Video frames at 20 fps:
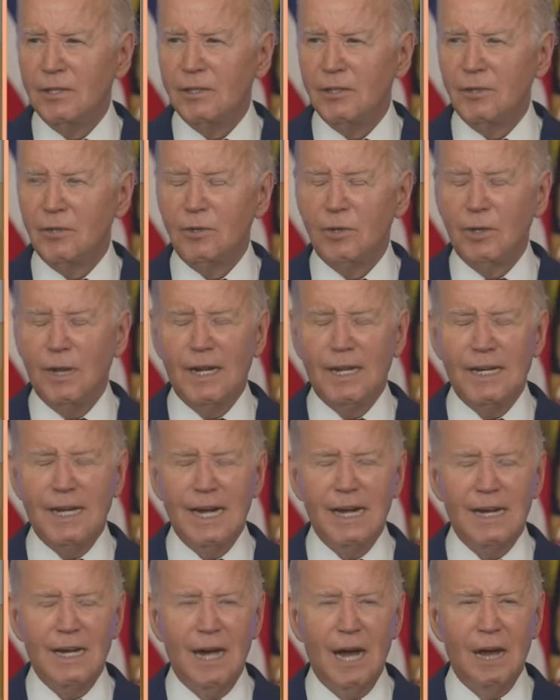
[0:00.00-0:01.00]
to do what I
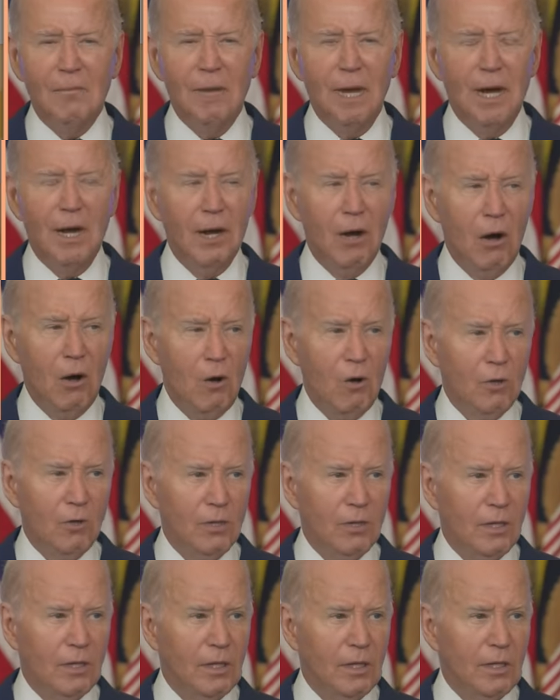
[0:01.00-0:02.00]
can on my
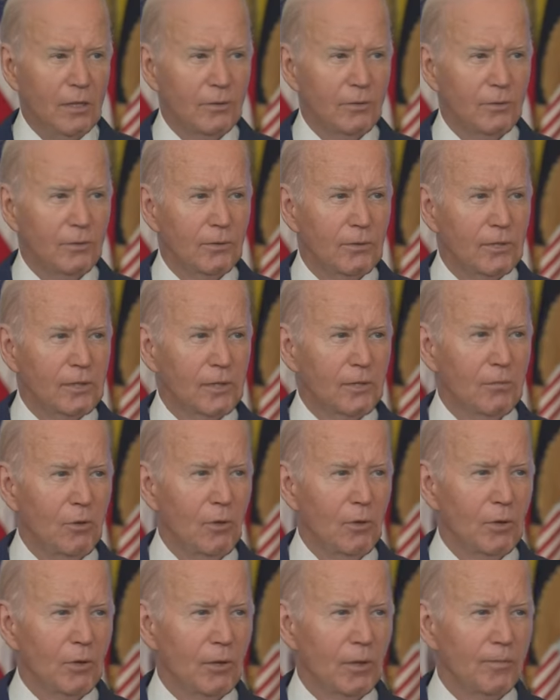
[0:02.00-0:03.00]
own to address the
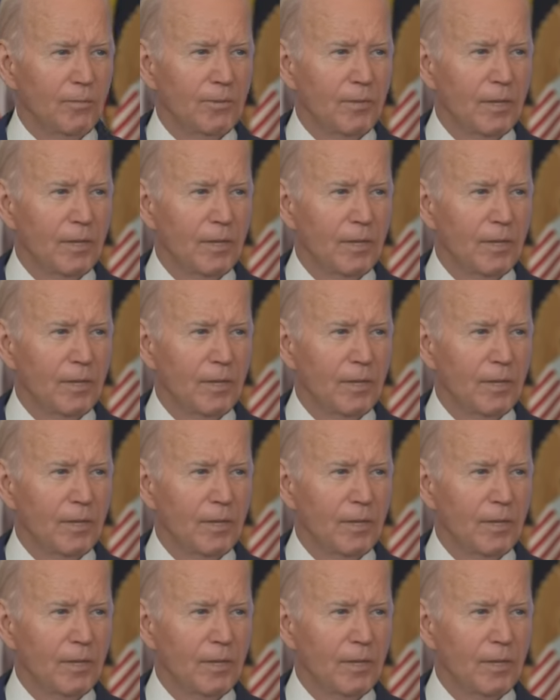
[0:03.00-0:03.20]
border.